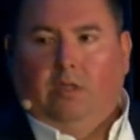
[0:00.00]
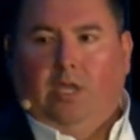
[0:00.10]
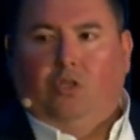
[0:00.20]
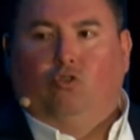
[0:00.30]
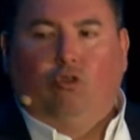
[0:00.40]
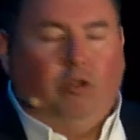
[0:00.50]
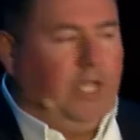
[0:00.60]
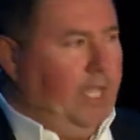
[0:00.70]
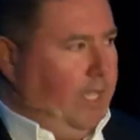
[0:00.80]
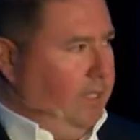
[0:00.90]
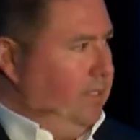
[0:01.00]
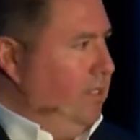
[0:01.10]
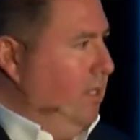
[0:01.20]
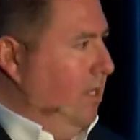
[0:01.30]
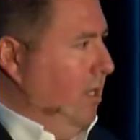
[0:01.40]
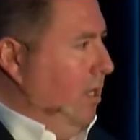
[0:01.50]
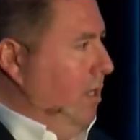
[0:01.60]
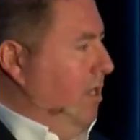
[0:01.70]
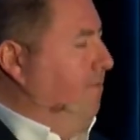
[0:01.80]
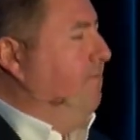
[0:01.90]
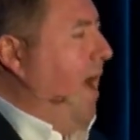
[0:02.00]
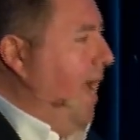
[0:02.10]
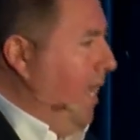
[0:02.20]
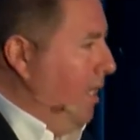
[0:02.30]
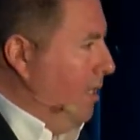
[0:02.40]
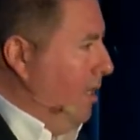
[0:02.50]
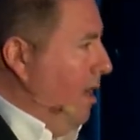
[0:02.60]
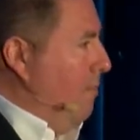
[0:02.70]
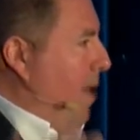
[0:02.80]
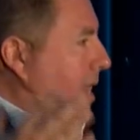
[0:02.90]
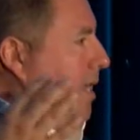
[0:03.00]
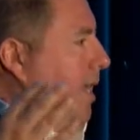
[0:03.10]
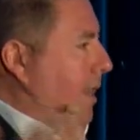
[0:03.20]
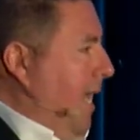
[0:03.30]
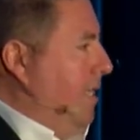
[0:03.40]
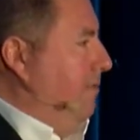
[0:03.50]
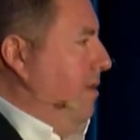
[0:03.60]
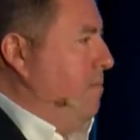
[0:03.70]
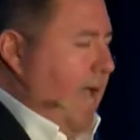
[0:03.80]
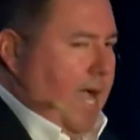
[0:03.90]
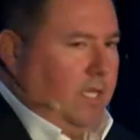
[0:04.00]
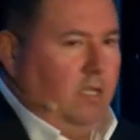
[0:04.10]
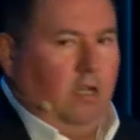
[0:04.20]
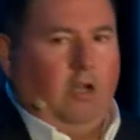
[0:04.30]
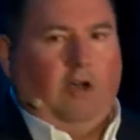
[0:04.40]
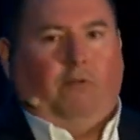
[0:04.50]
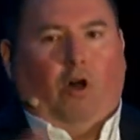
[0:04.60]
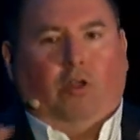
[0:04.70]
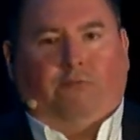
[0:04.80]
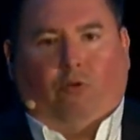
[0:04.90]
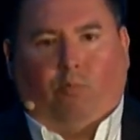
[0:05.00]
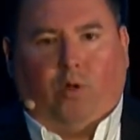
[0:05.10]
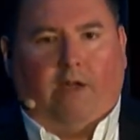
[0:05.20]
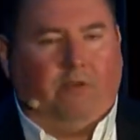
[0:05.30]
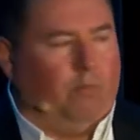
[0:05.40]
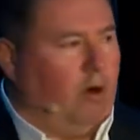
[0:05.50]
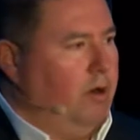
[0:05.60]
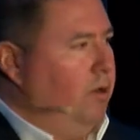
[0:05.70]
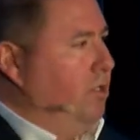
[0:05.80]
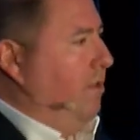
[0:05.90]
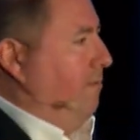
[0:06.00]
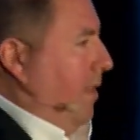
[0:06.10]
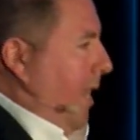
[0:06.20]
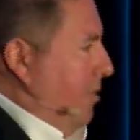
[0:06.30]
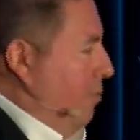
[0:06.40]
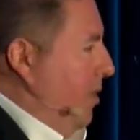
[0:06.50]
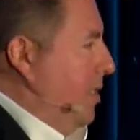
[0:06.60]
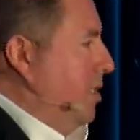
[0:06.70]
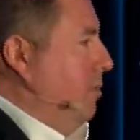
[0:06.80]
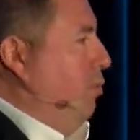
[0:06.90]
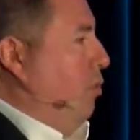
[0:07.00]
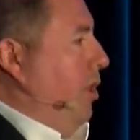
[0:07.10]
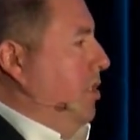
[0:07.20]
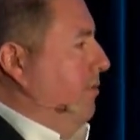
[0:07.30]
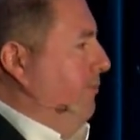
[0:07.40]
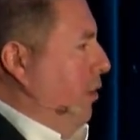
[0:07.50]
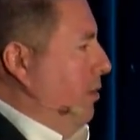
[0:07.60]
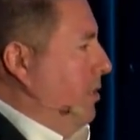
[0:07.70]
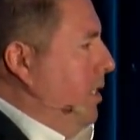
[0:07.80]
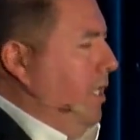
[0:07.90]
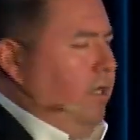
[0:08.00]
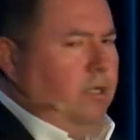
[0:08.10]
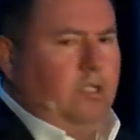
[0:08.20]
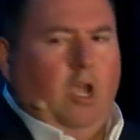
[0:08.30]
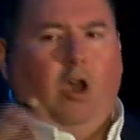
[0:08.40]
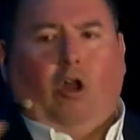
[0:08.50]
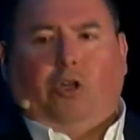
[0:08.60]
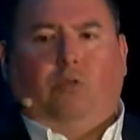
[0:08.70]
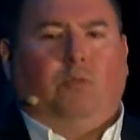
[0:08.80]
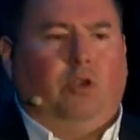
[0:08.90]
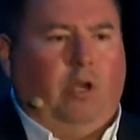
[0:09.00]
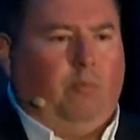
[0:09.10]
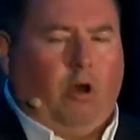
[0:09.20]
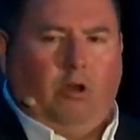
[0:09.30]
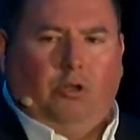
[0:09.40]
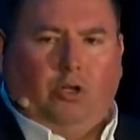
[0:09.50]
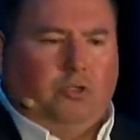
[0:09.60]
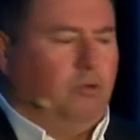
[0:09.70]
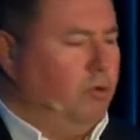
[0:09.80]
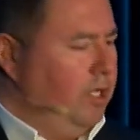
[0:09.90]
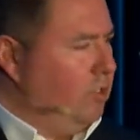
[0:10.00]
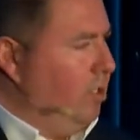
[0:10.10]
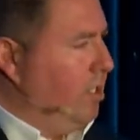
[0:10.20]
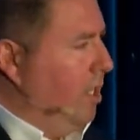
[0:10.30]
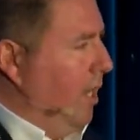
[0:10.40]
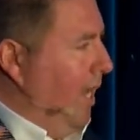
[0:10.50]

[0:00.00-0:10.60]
It truly is defined by the collective impact of all the for-profit partners, the philanthropists that support us, the volunteers, our community partners, our school districts.